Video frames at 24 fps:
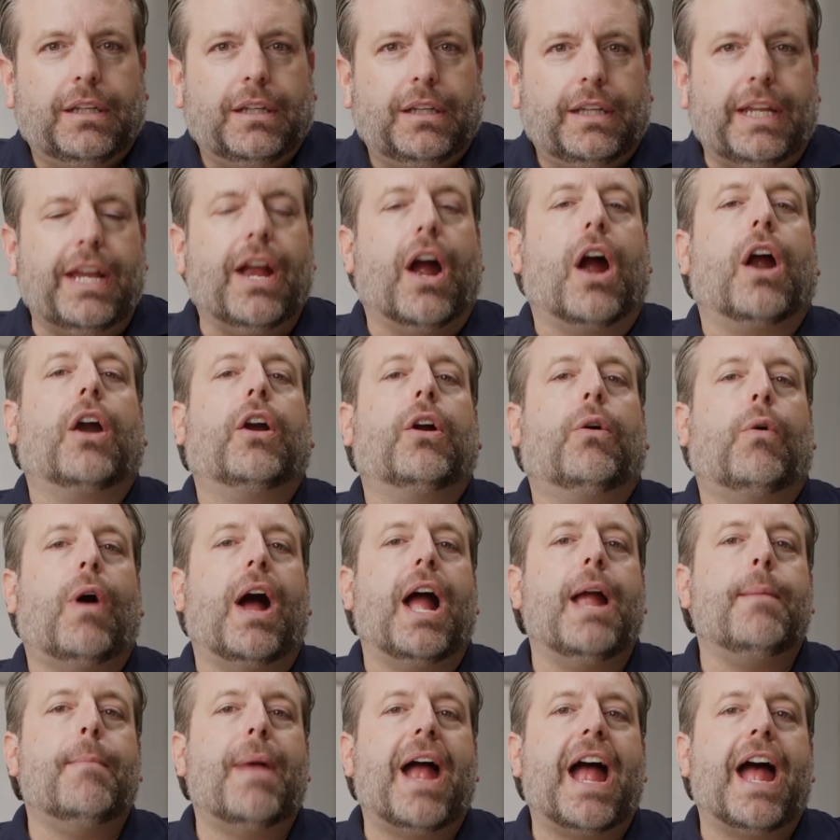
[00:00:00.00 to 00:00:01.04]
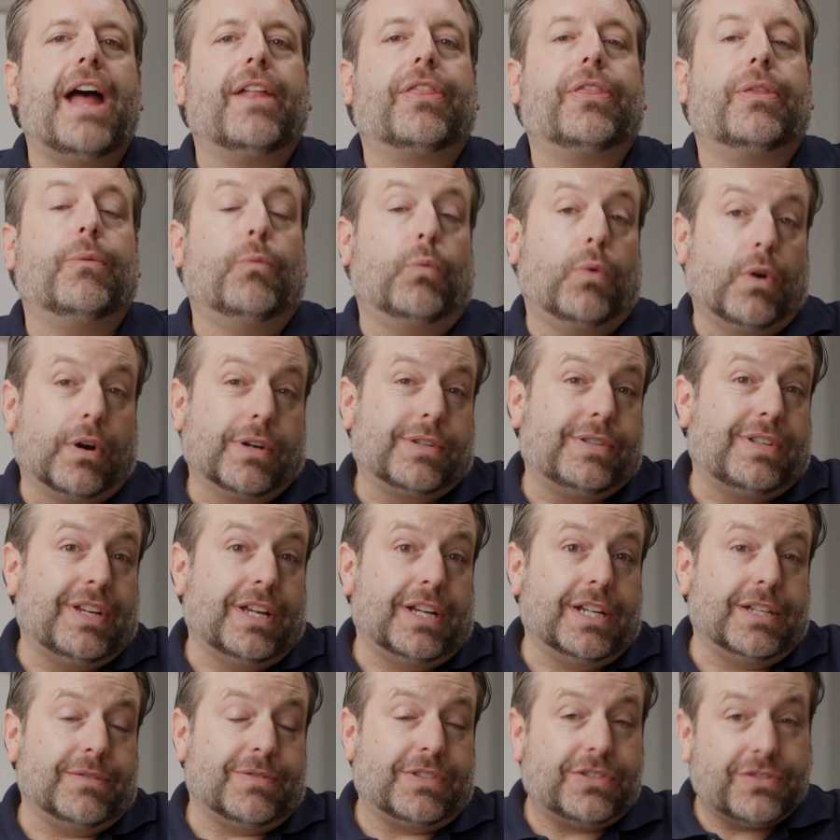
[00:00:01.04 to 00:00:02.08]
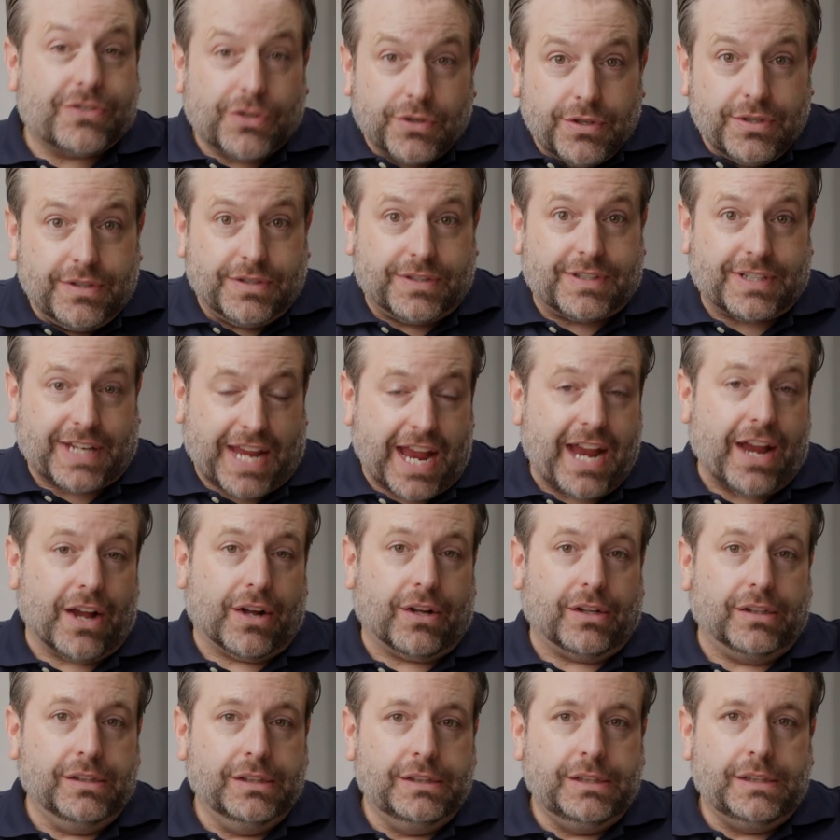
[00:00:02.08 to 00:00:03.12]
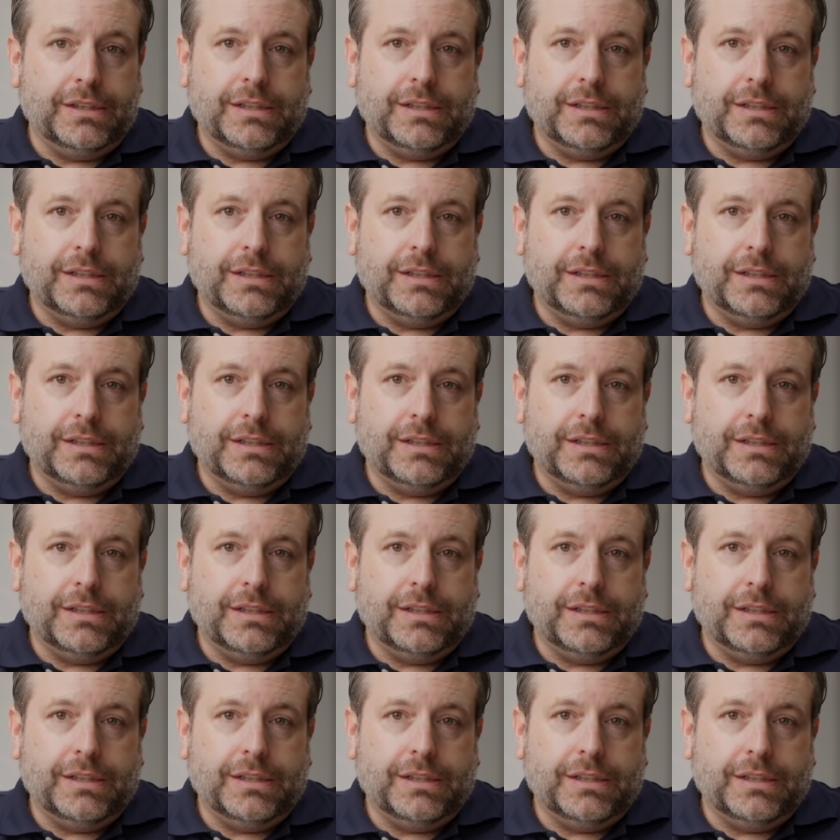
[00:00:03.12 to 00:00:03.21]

The ROI math works at a certain scale.